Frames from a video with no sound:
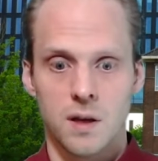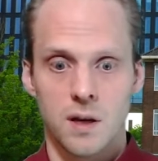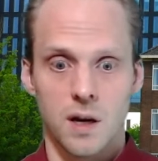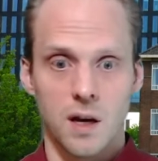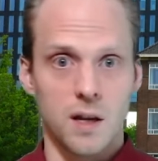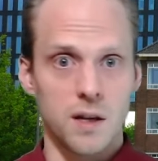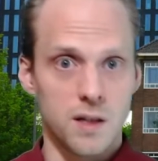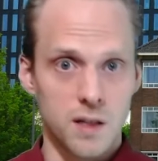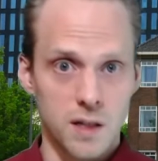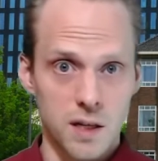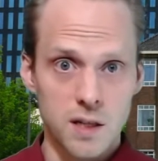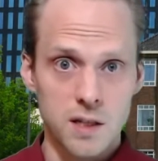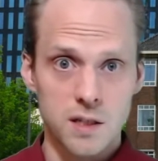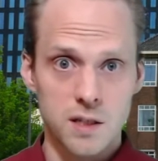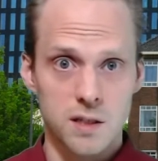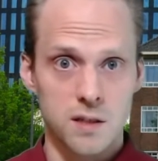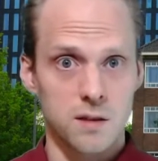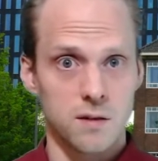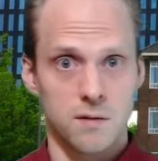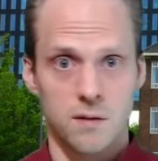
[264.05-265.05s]
And
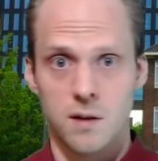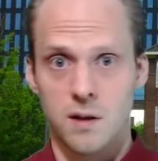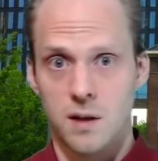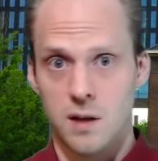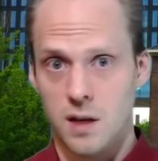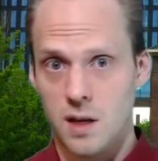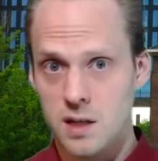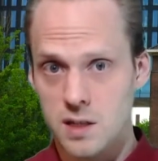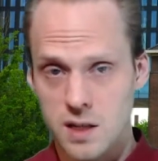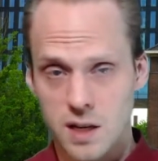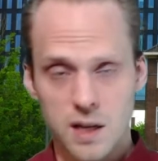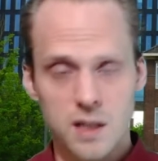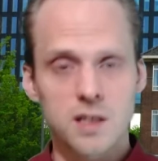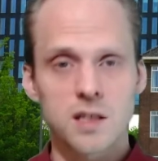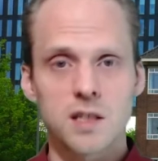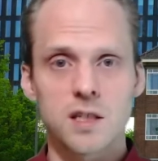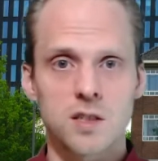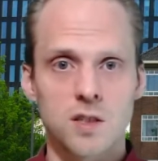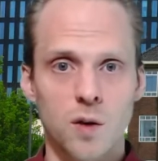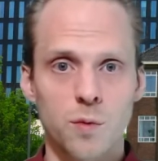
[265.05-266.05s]
this is
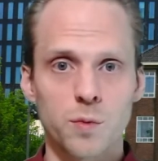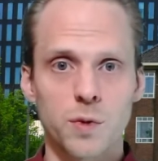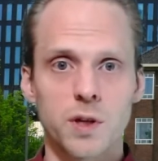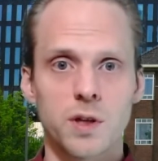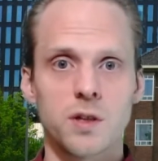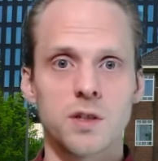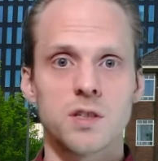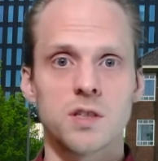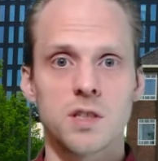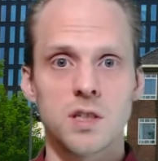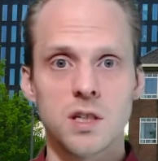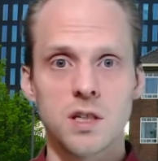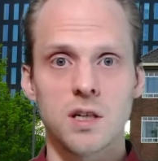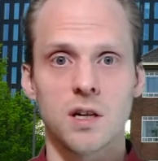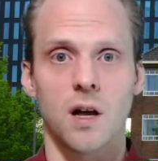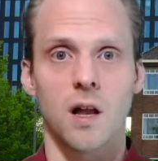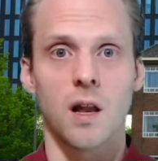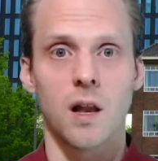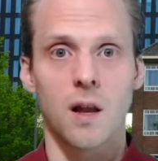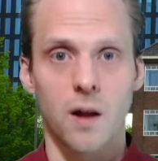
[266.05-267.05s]
actually something you see
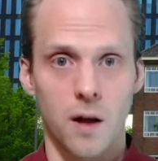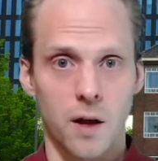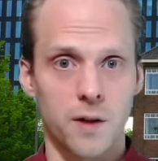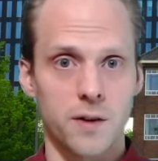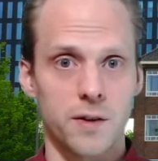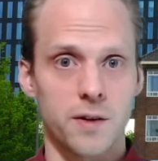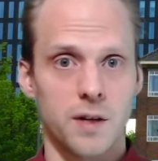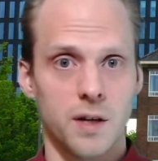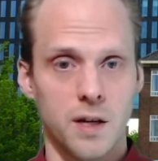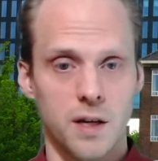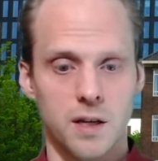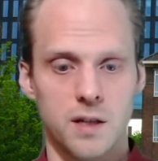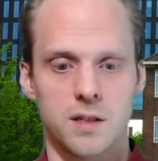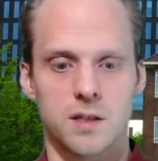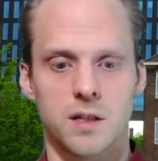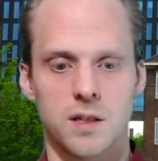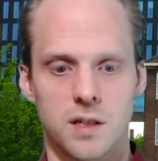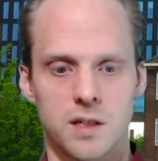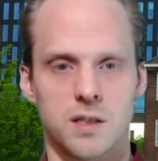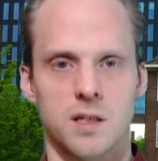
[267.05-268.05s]
a lot in
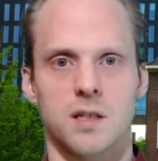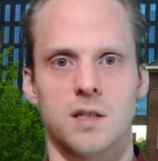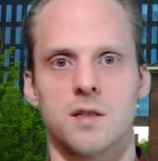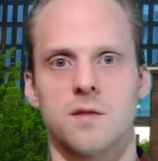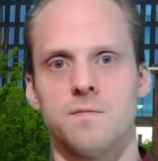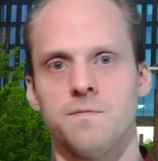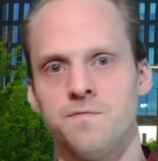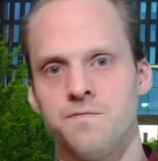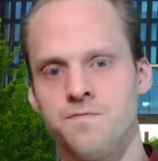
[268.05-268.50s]
statistics.